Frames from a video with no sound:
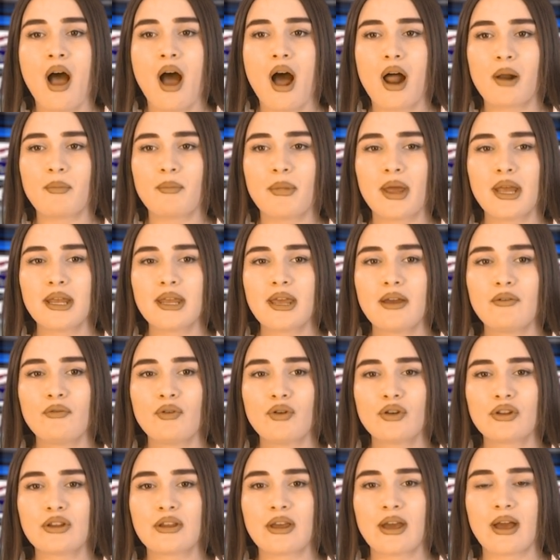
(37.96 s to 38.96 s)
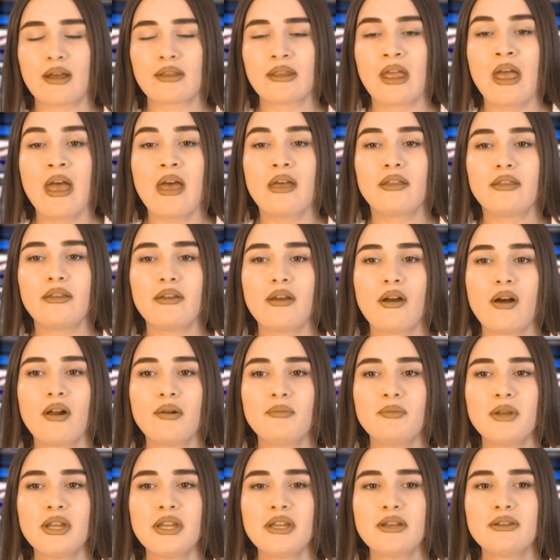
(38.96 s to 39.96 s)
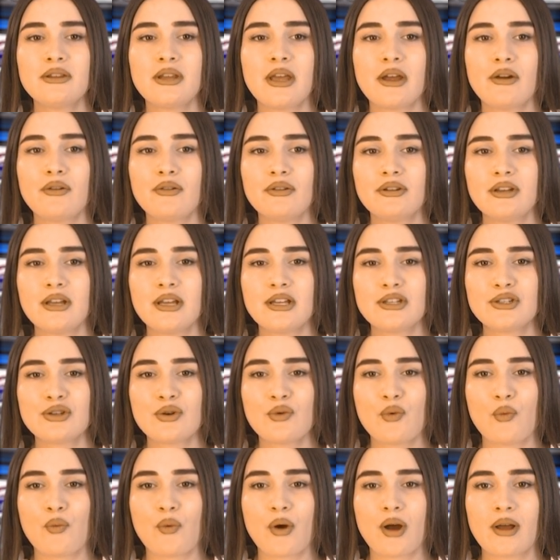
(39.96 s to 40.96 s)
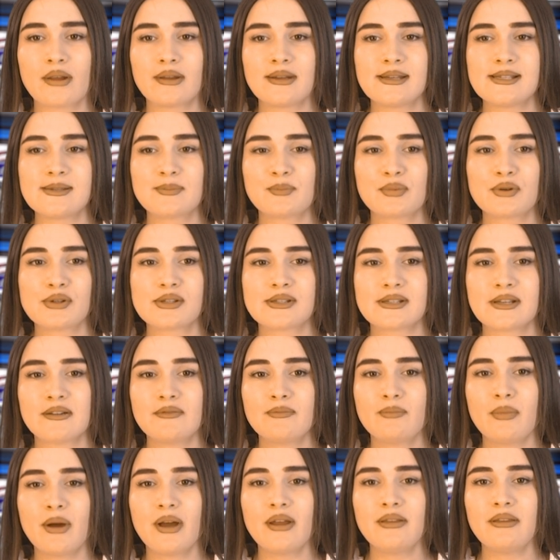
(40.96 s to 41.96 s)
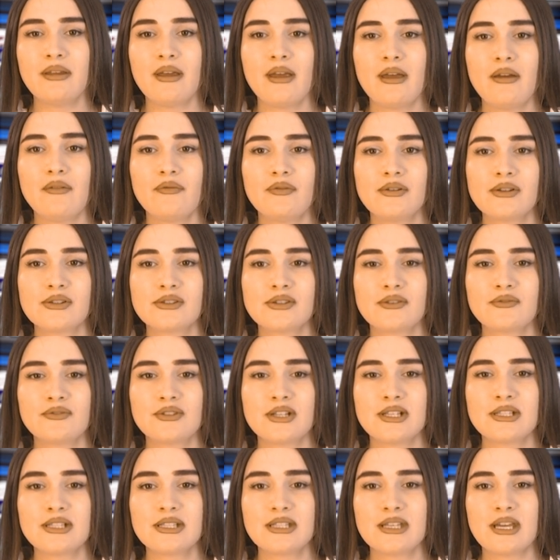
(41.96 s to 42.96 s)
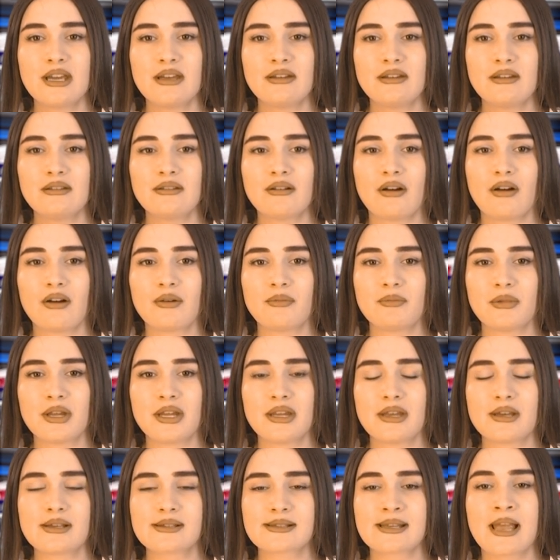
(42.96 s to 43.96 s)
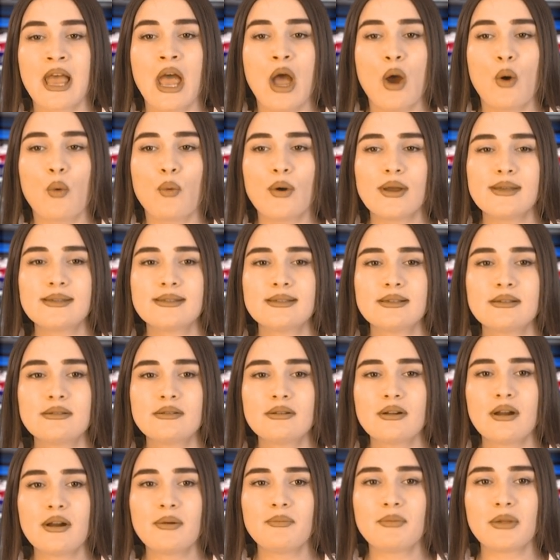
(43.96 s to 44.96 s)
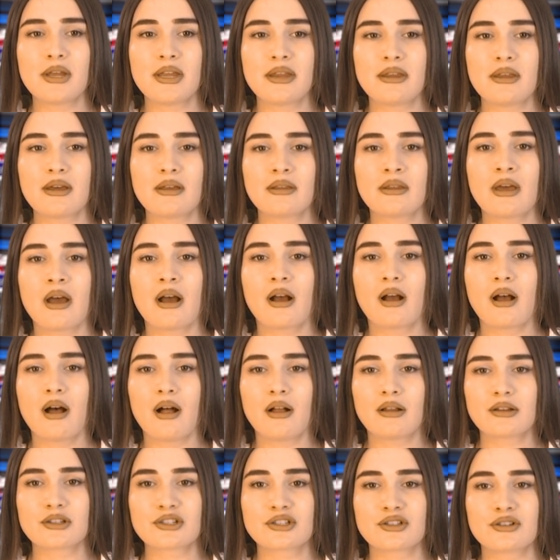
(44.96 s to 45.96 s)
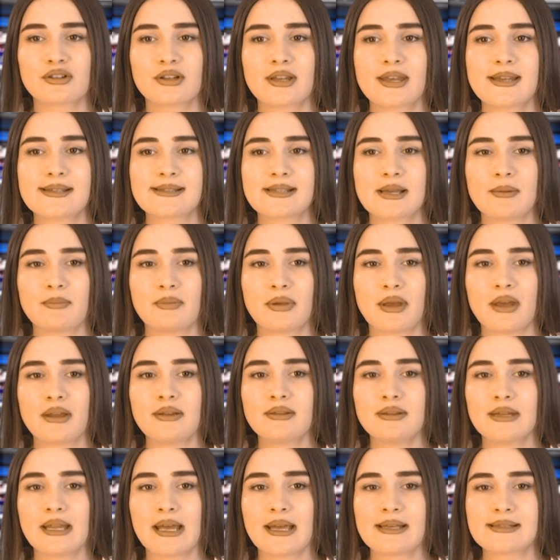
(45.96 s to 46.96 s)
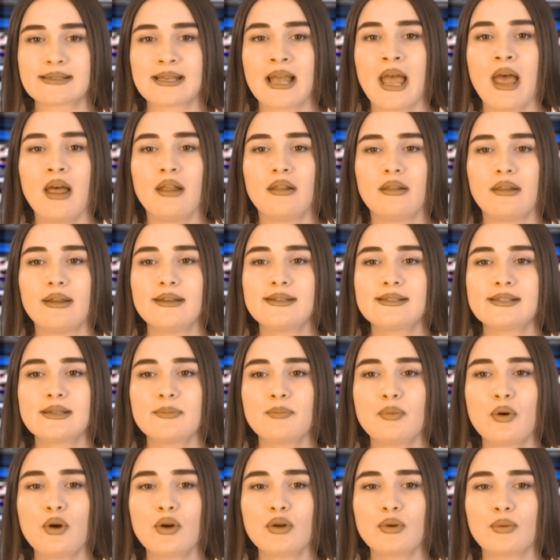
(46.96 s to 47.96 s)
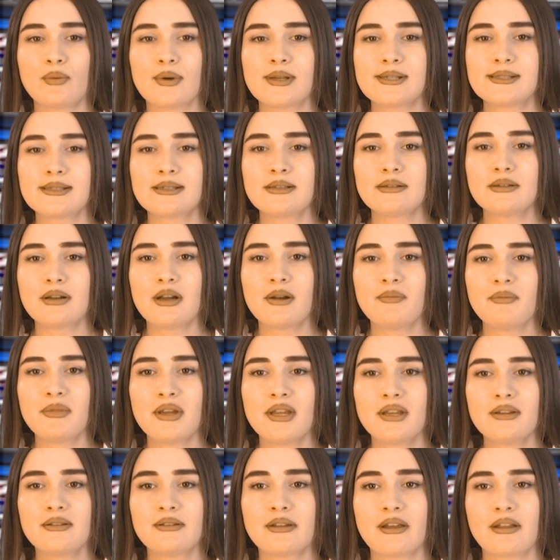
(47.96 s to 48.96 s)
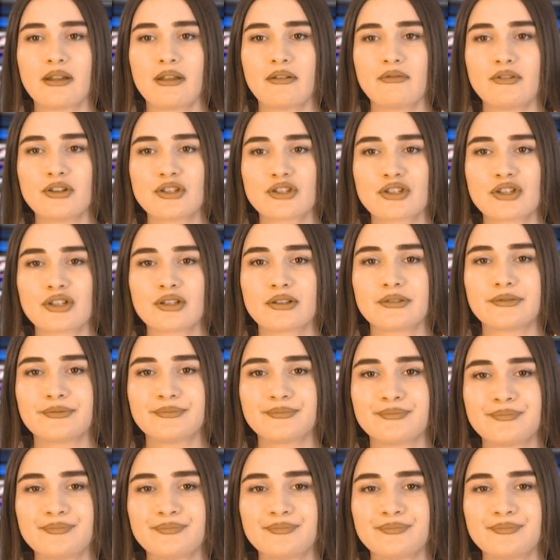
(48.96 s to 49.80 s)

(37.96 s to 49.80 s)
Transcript: Armen Gevorgyan, the Armenian heritage of one is preserved by the efforts of dedicated Armenians. Western Armenian culture, Kesabian dance, let's support Western Armenia television.